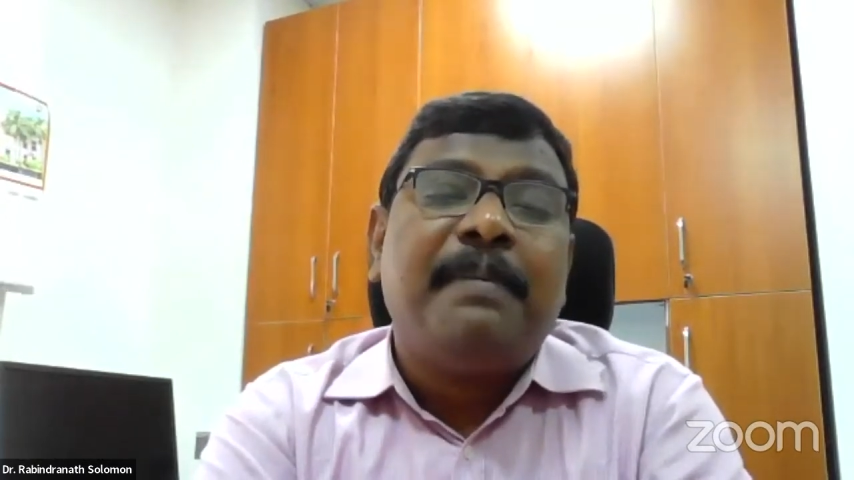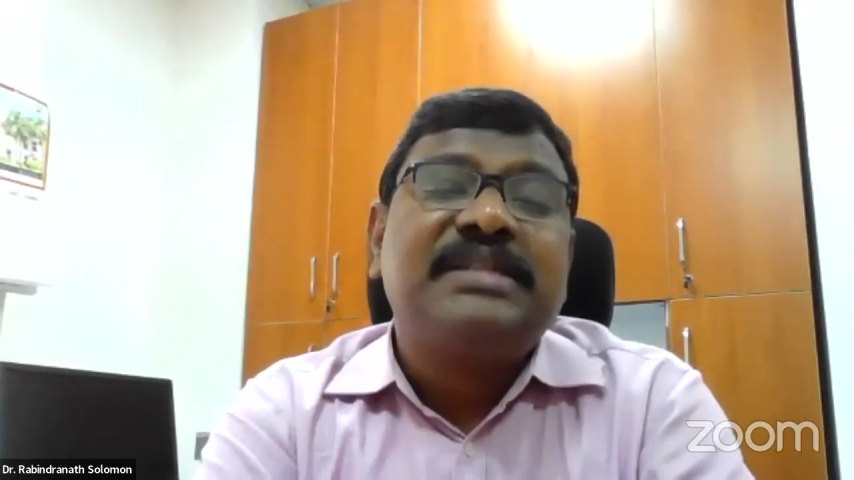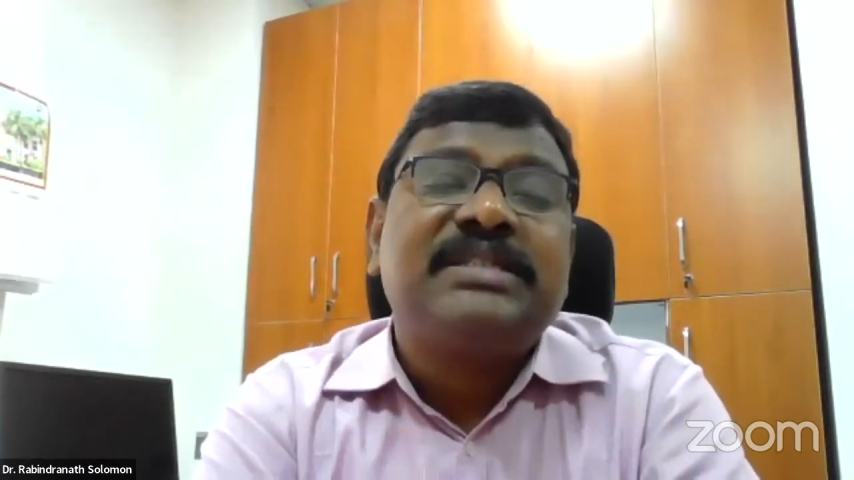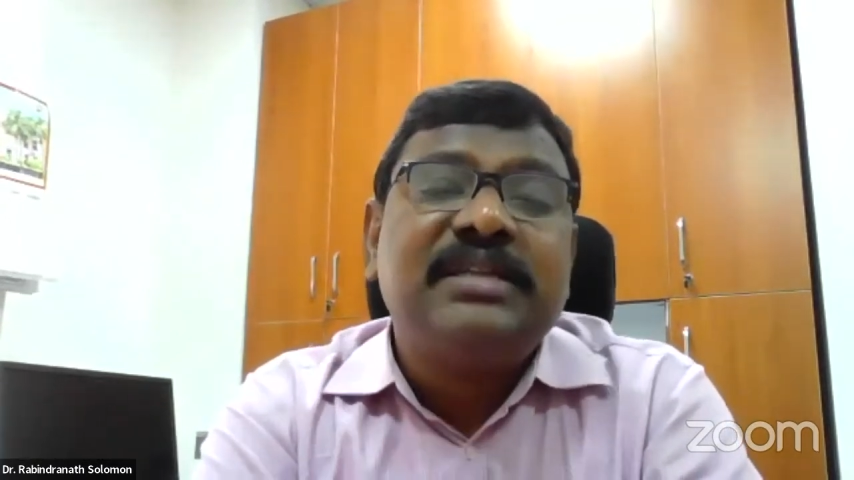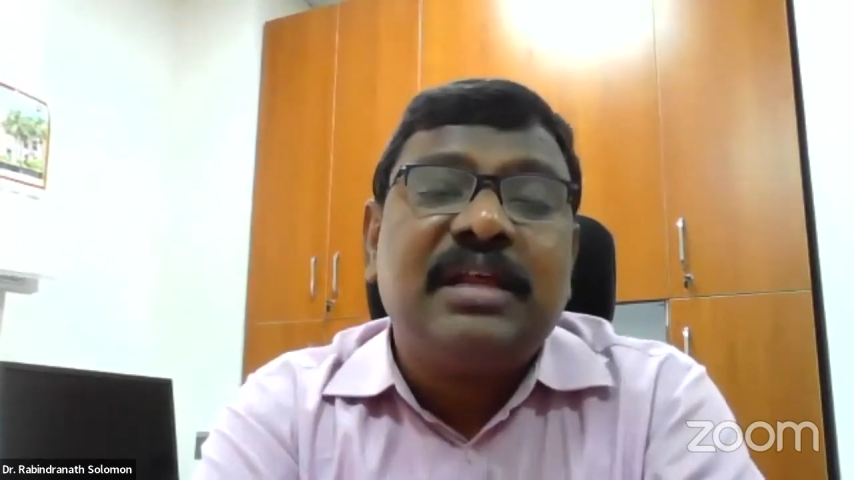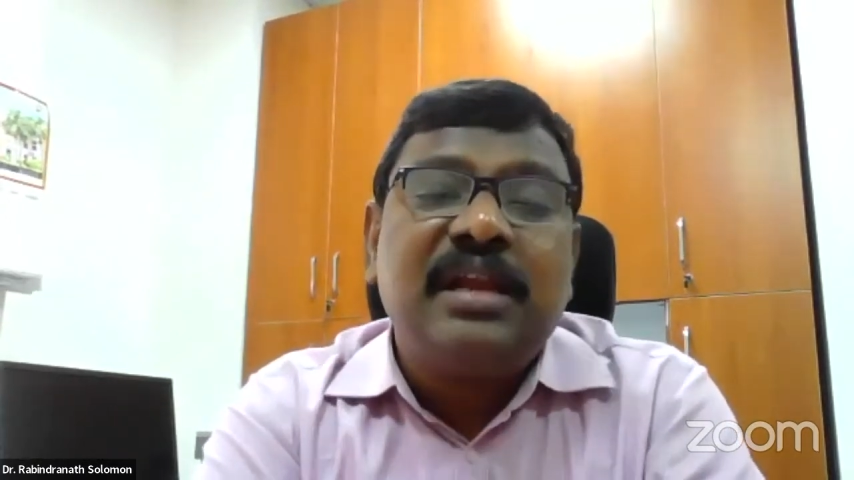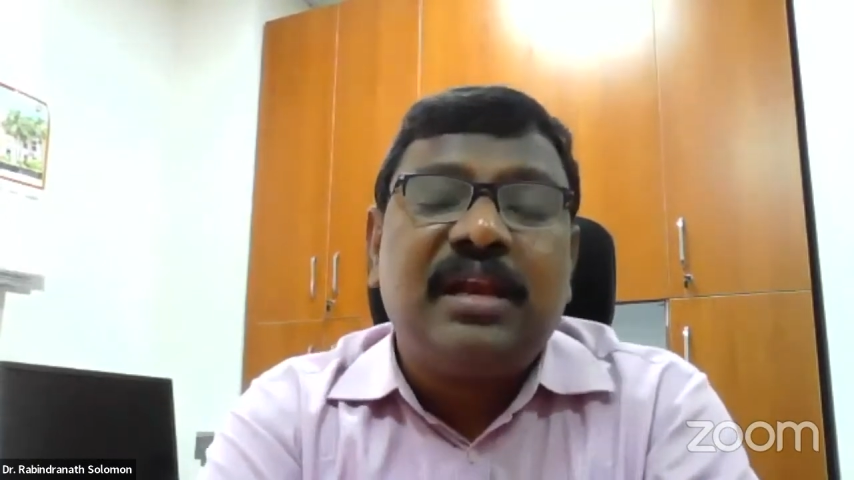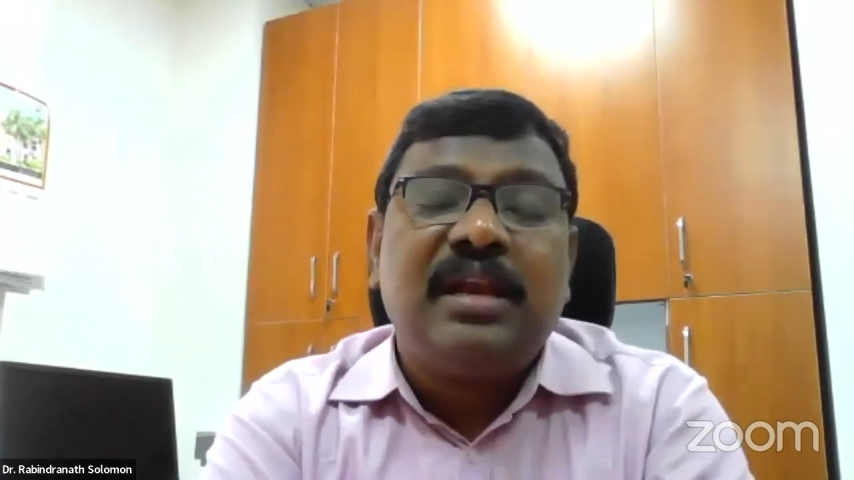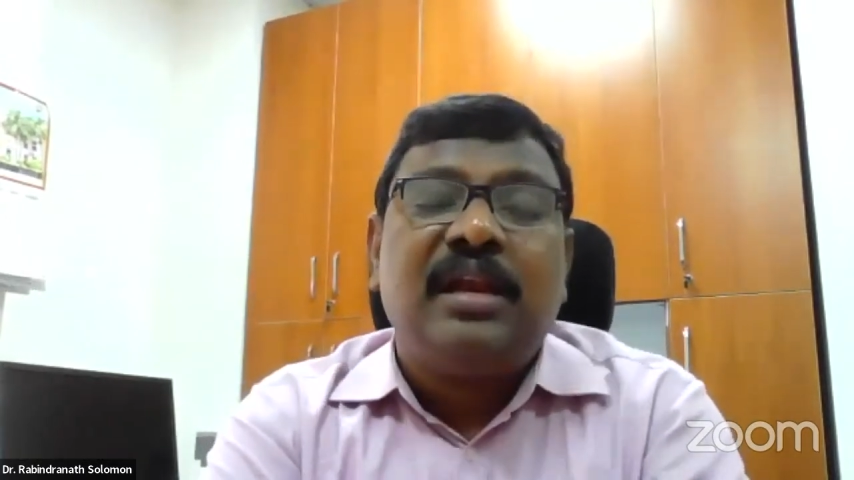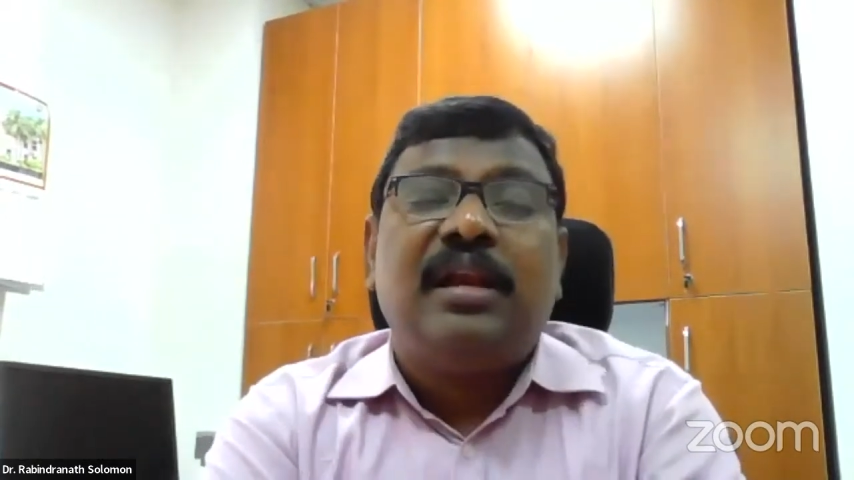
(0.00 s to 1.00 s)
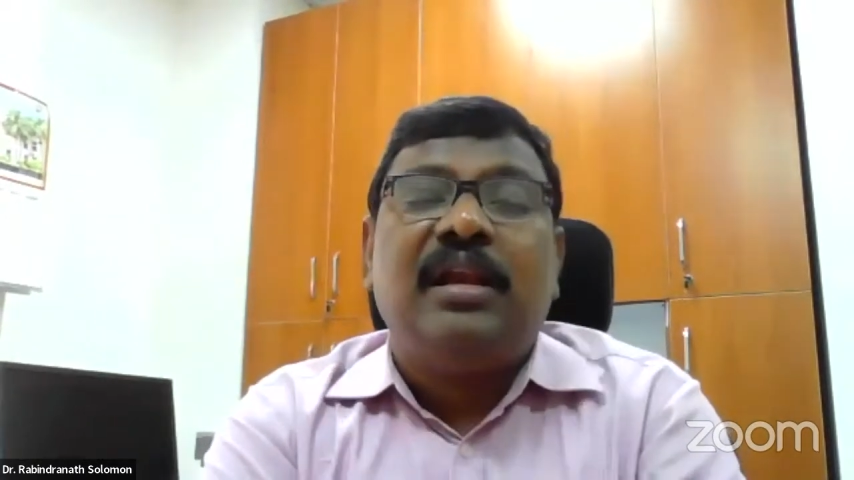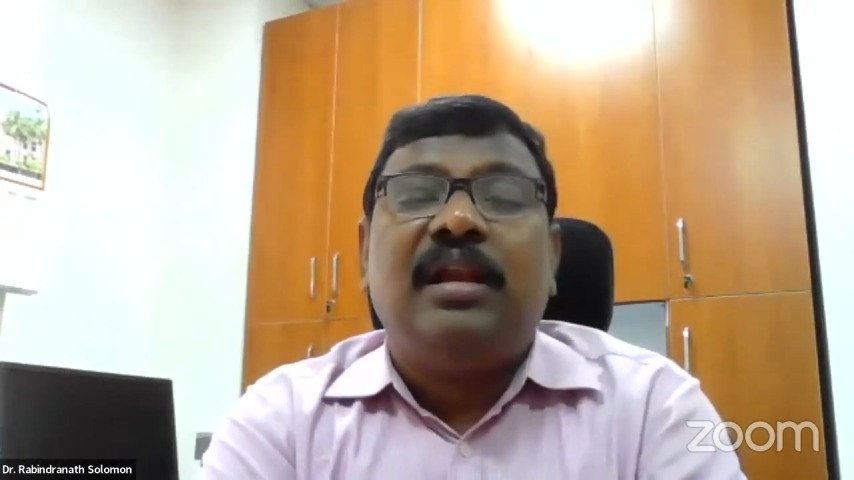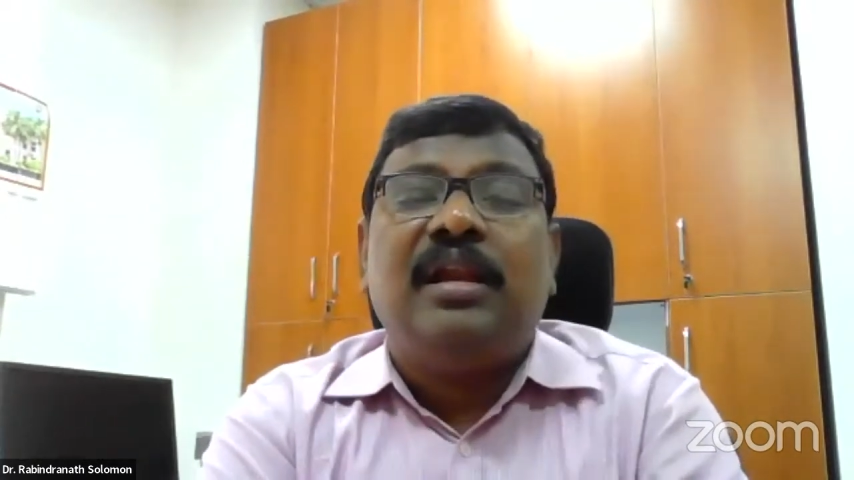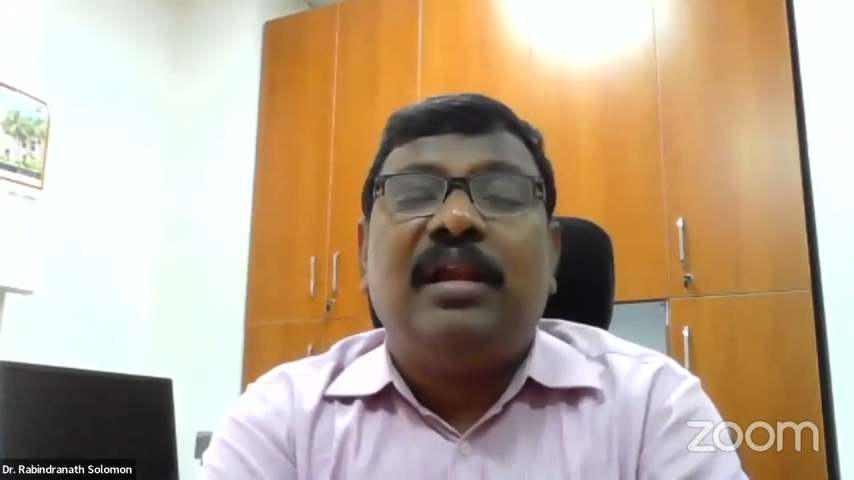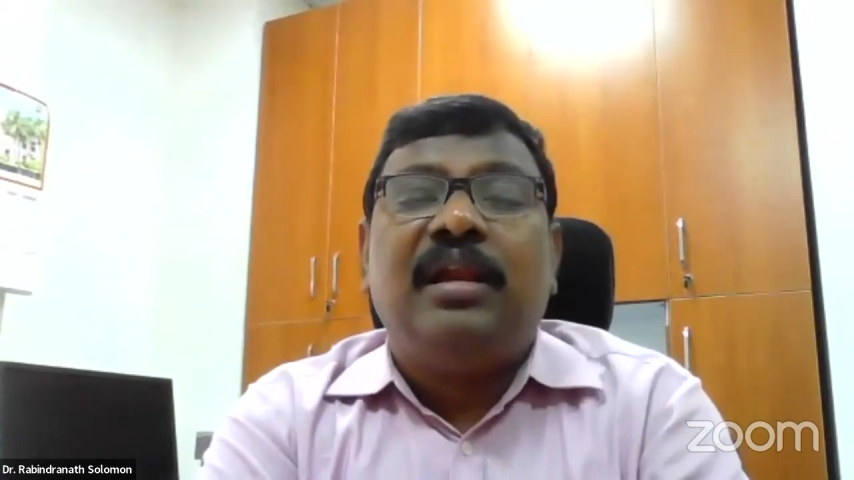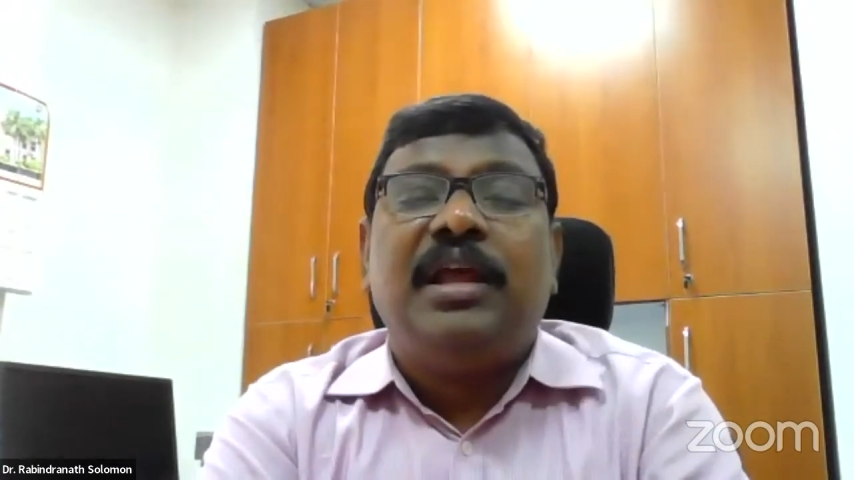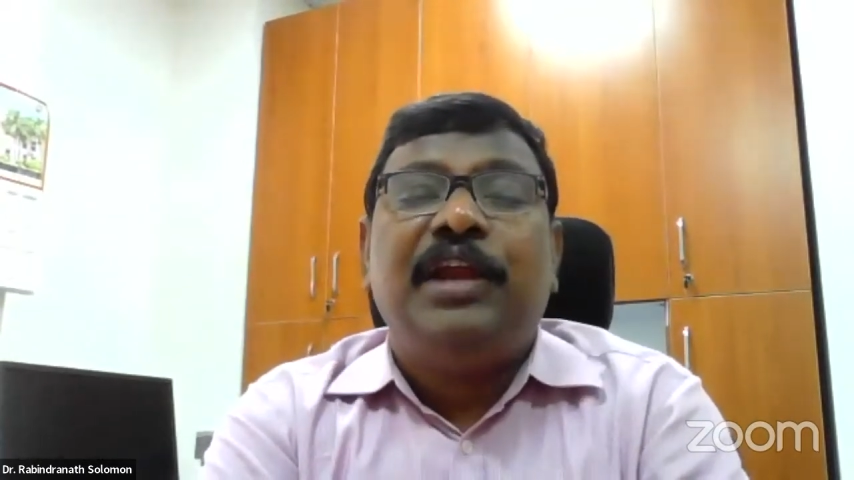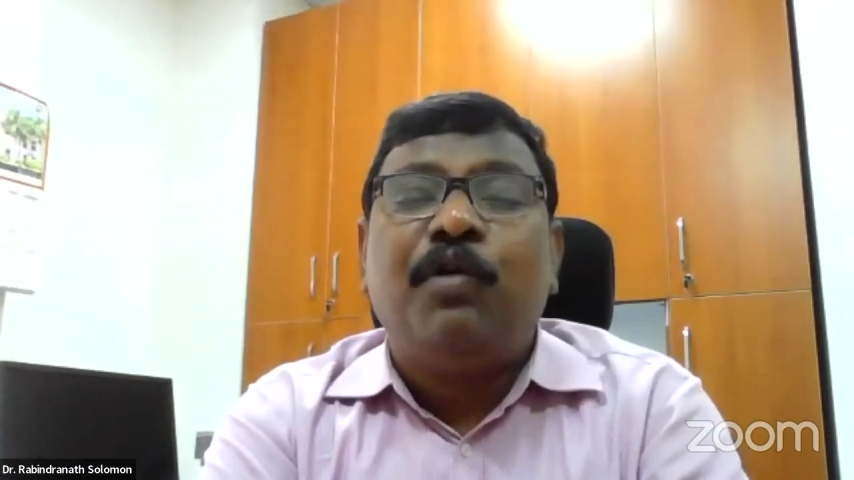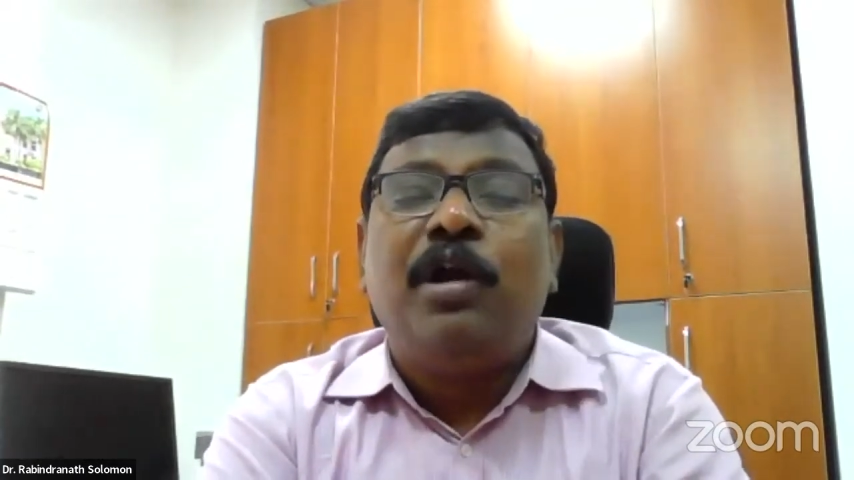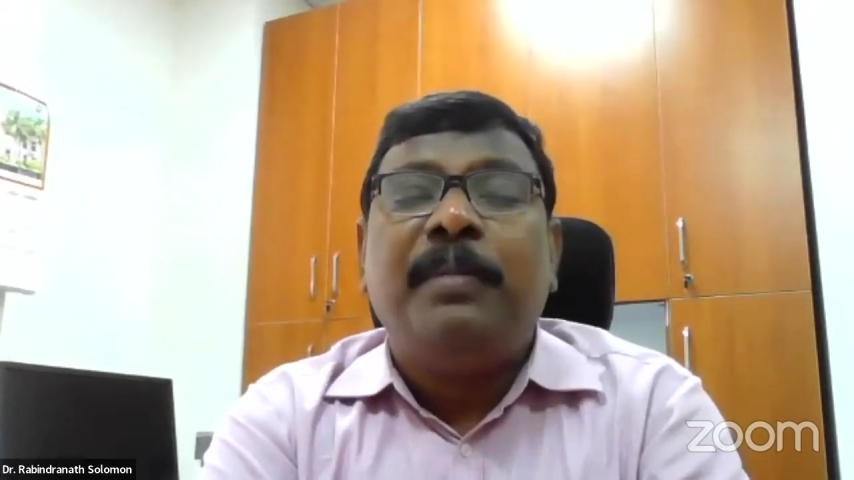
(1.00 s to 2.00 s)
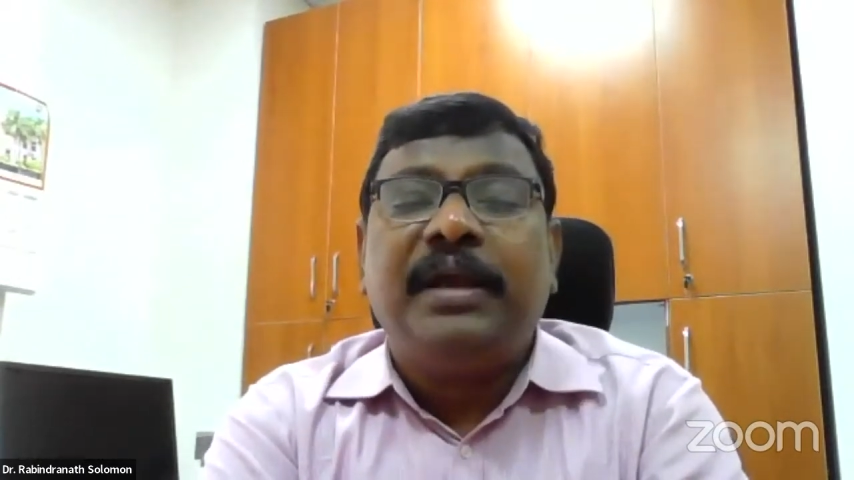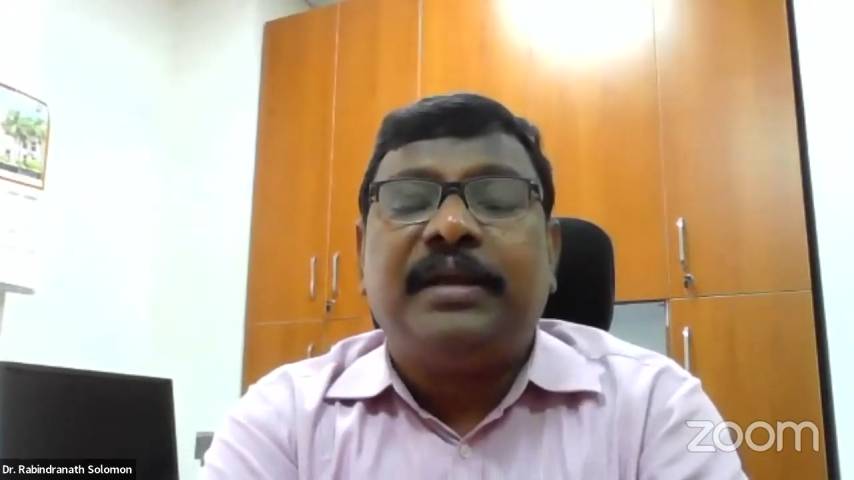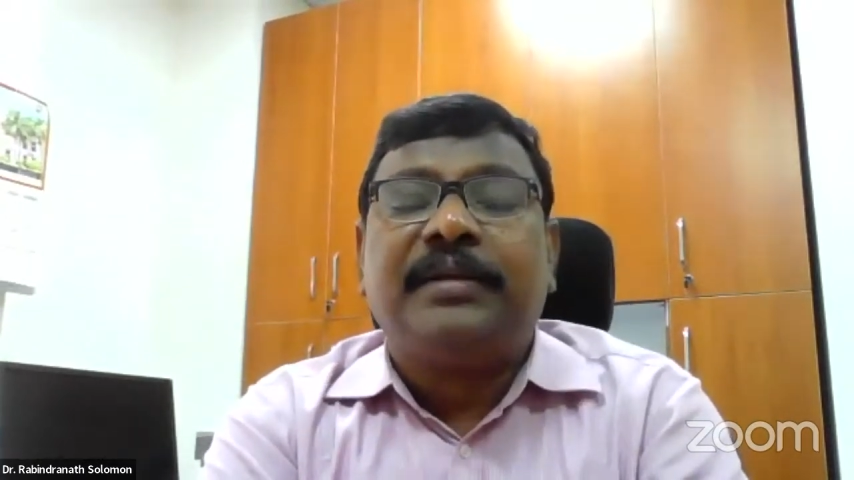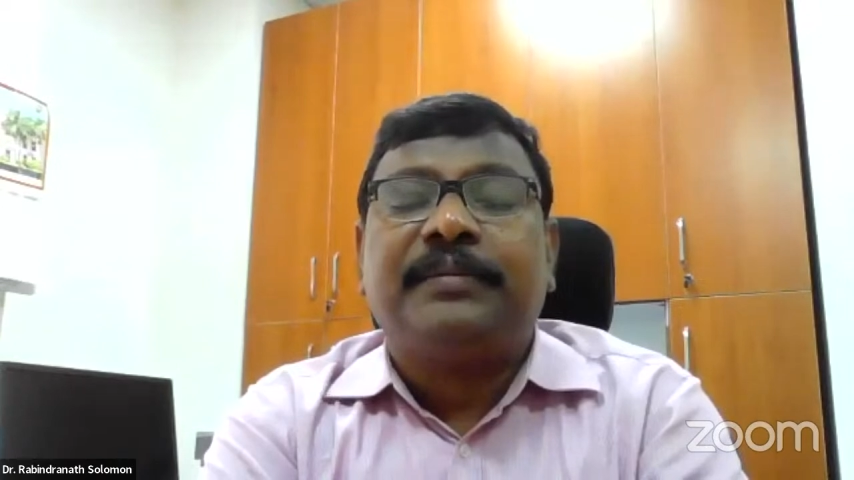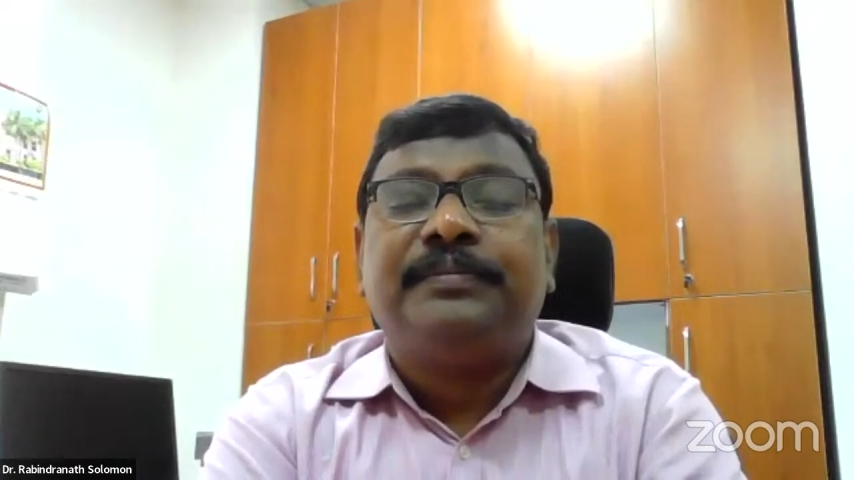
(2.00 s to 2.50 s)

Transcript: personal involvement.